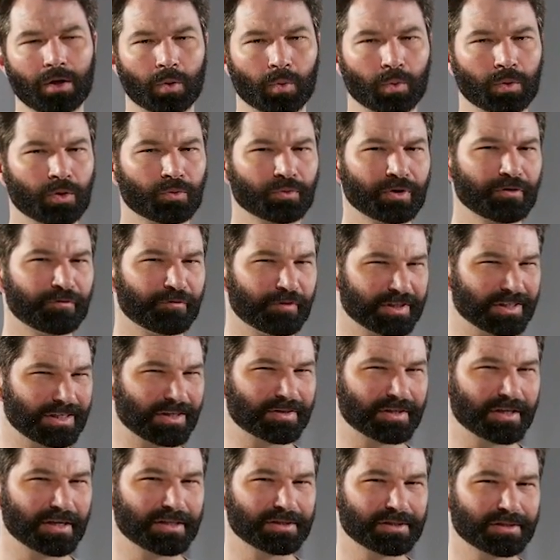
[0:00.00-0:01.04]
We'll revisit
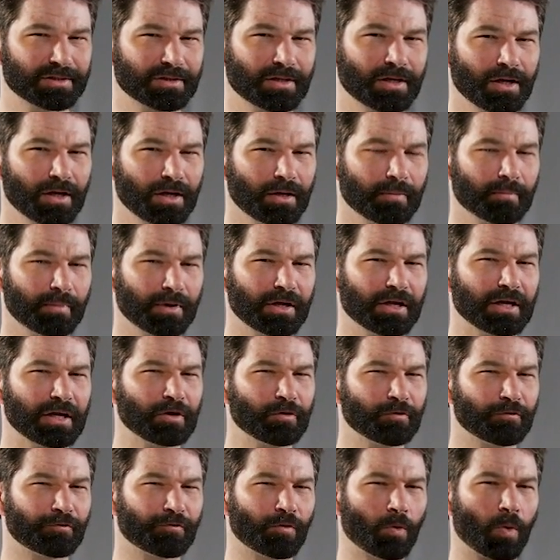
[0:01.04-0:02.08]
this, but it
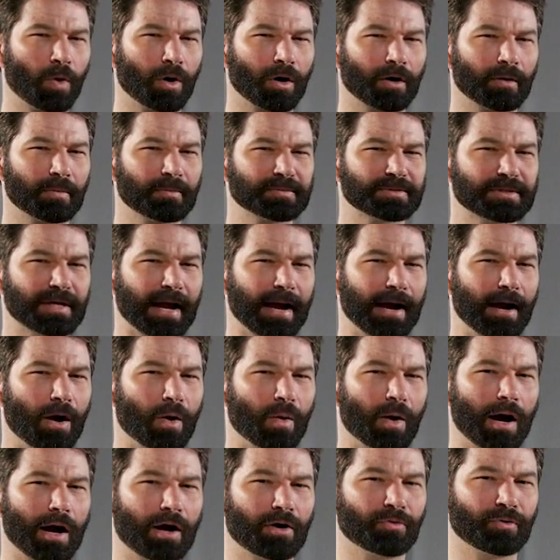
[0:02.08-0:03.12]
informs how
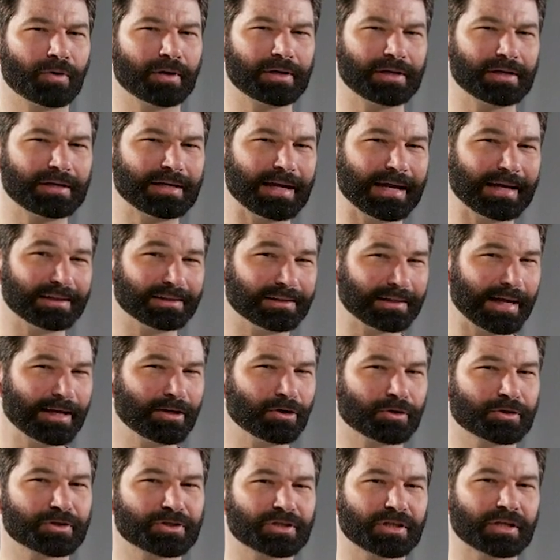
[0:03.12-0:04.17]
I read a
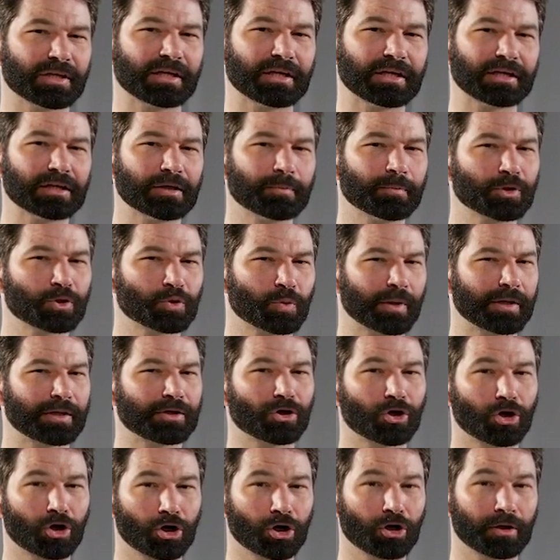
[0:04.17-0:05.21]
later scene between
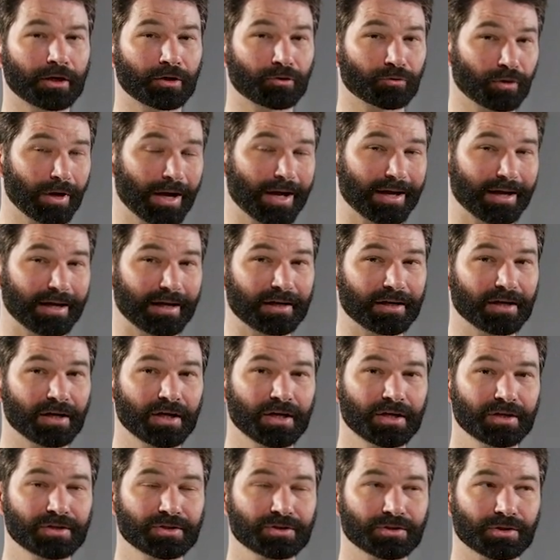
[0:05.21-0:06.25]
her and Ray,
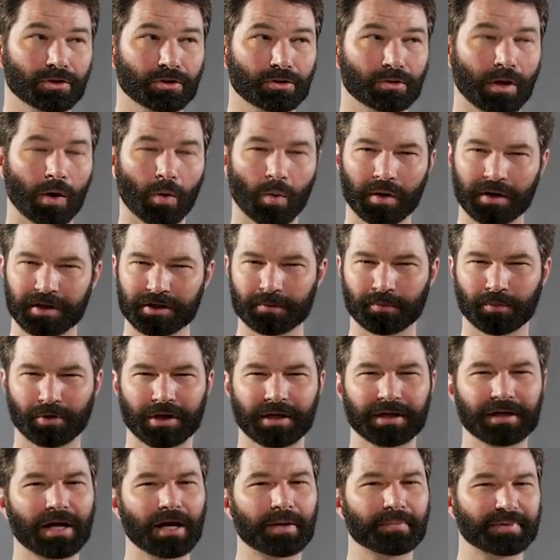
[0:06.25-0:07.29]
so I wanted to bring
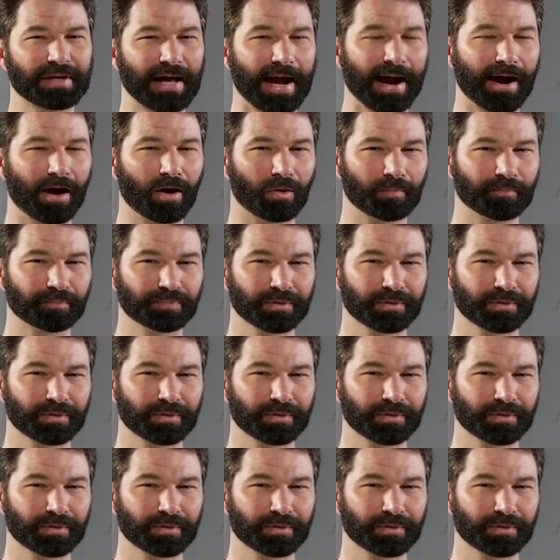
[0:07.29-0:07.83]
it up now.